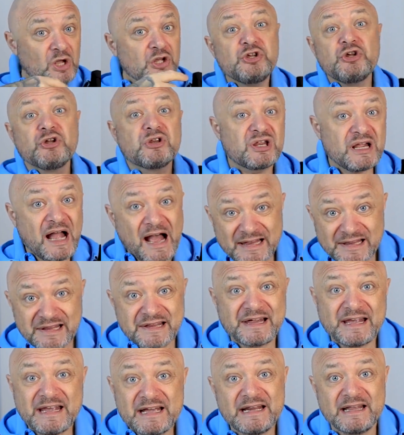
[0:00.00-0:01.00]
you'll start
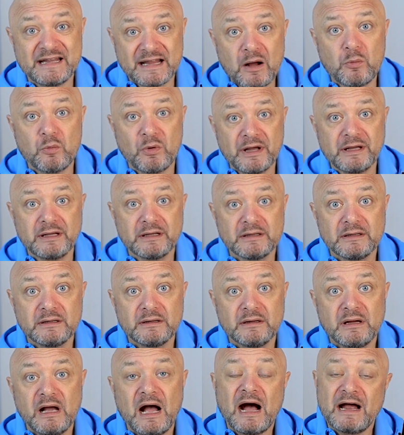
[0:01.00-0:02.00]
seeing it that way.
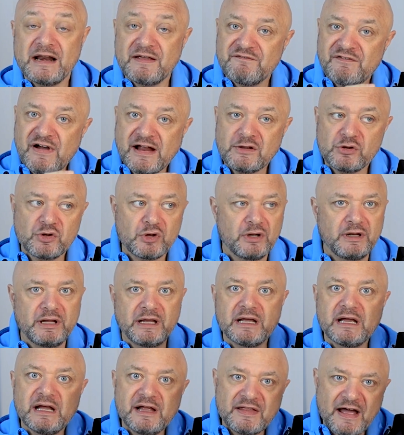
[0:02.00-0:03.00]
And
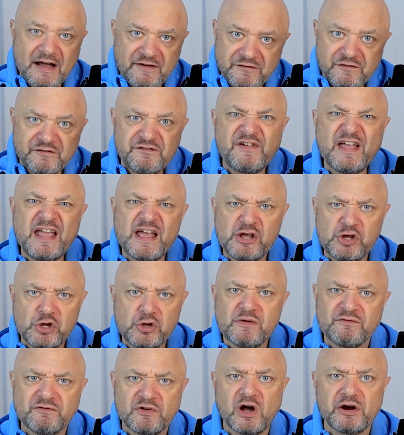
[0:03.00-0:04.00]
eventually, that fear
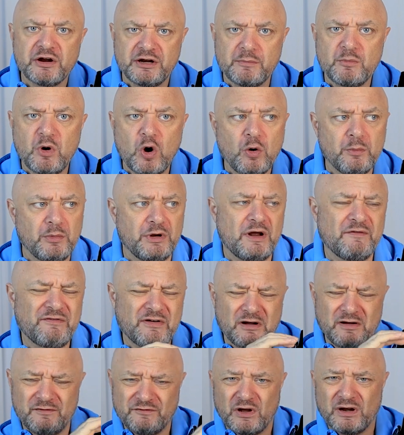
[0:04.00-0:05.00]
you've got at the moment of,
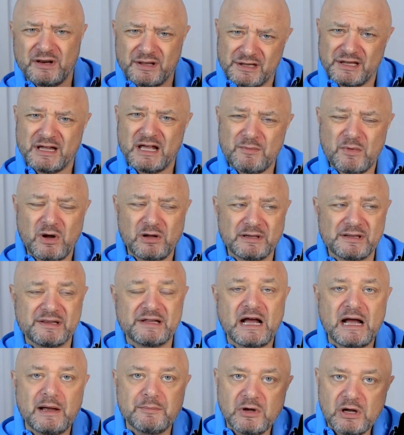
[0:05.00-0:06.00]
oh, I've got to see them all the
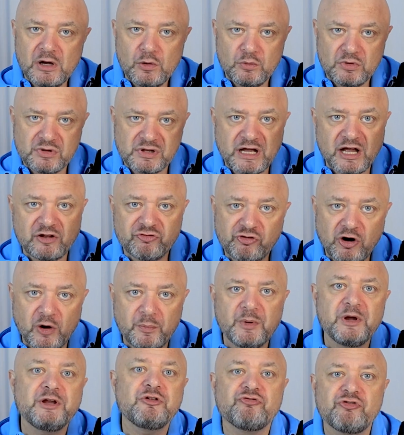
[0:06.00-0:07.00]
time, will start
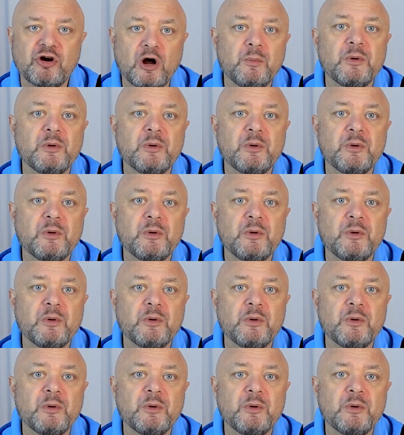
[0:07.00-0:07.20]
dropping,